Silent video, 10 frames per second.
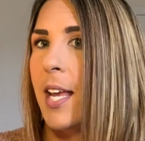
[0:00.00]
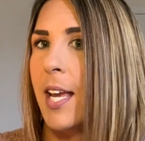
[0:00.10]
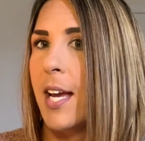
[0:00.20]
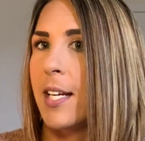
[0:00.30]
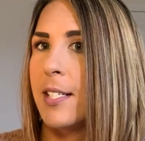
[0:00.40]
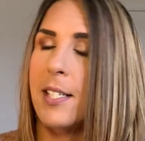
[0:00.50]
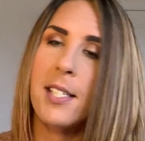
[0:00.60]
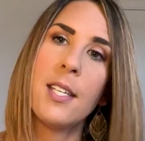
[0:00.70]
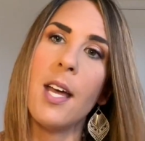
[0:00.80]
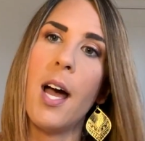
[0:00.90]

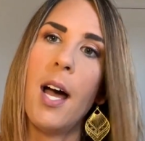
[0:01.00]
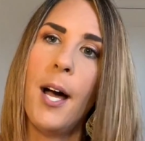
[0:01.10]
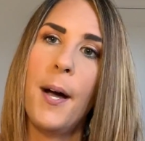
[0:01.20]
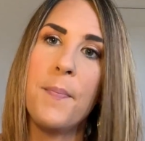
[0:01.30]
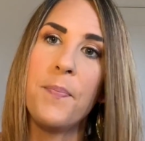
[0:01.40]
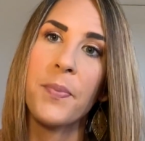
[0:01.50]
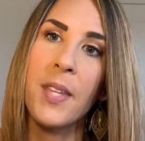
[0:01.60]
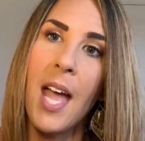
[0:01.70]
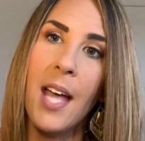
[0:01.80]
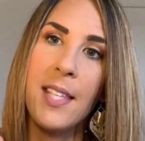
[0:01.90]
and
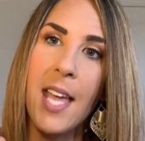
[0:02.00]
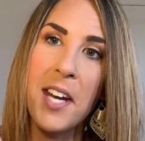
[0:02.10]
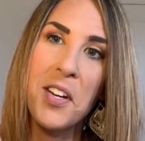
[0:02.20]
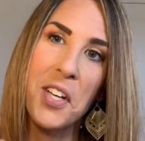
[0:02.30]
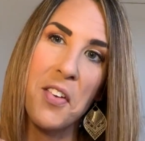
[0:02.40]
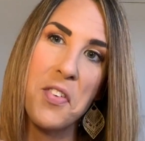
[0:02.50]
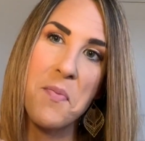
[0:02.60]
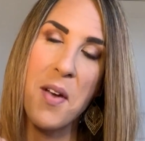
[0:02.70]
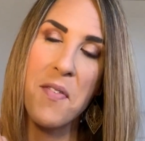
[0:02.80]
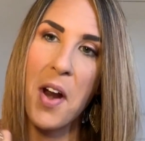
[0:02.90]
at the end I'll give you
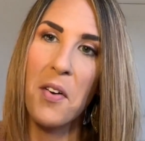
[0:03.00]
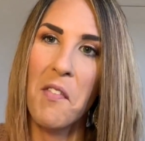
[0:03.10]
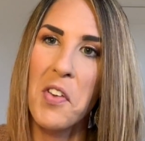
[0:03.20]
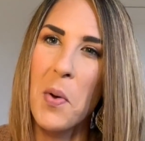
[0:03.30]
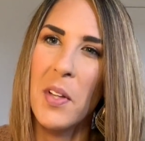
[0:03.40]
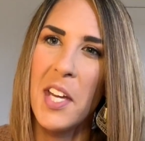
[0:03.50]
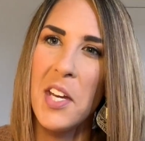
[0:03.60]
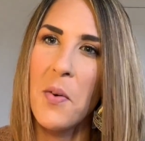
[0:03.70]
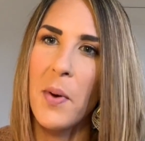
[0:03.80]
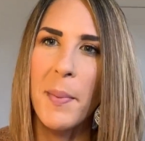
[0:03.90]
my final review and let
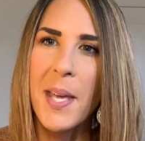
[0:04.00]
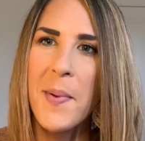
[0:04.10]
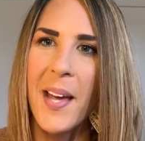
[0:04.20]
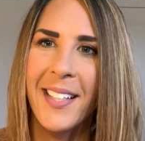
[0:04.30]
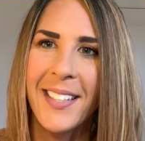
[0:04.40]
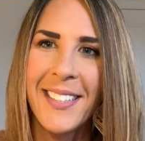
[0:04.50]
you know what I'm keeping.